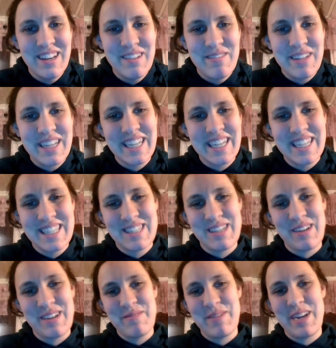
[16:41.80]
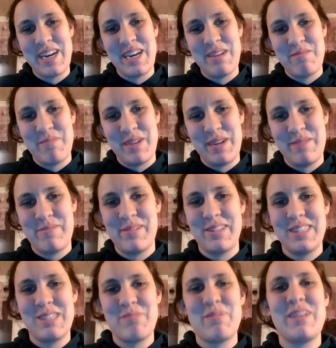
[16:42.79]
Because so many
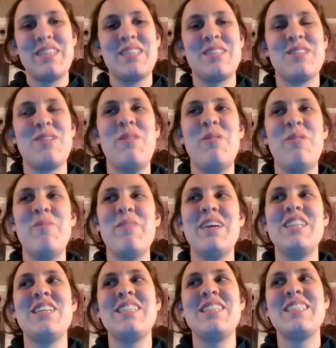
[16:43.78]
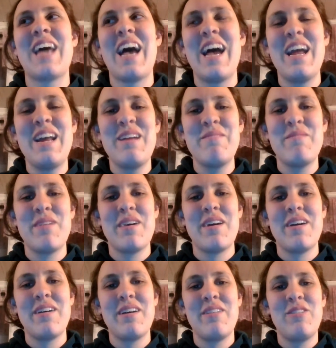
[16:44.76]
people spend so much time,
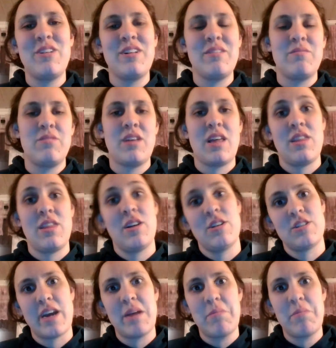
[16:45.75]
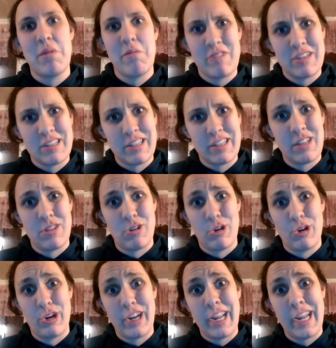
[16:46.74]
well, not their time, obviously
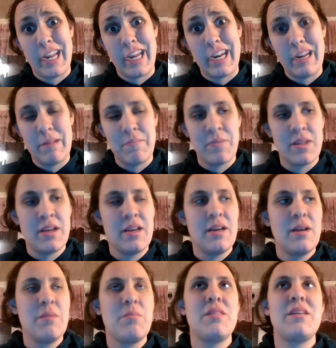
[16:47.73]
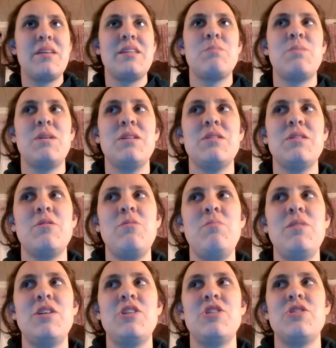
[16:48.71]
they're dead, but they spend so
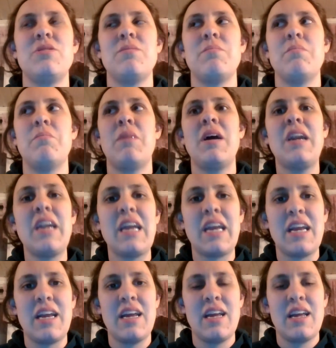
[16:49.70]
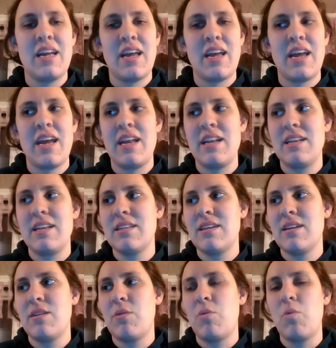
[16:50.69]
much money and
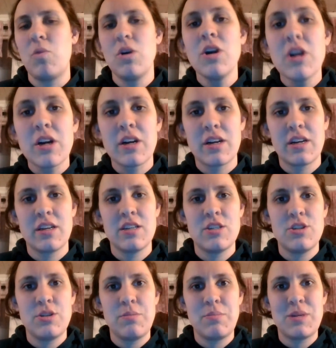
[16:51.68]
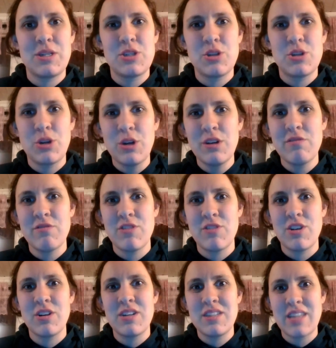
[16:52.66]
work to preserve
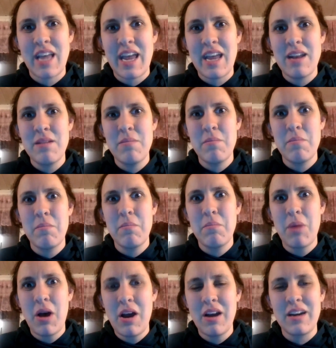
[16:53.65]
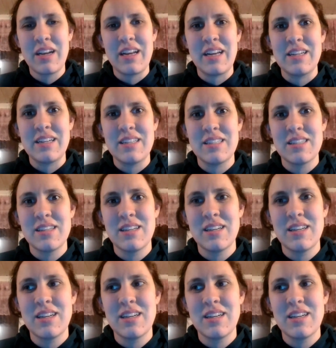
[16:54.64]
their dead bodies,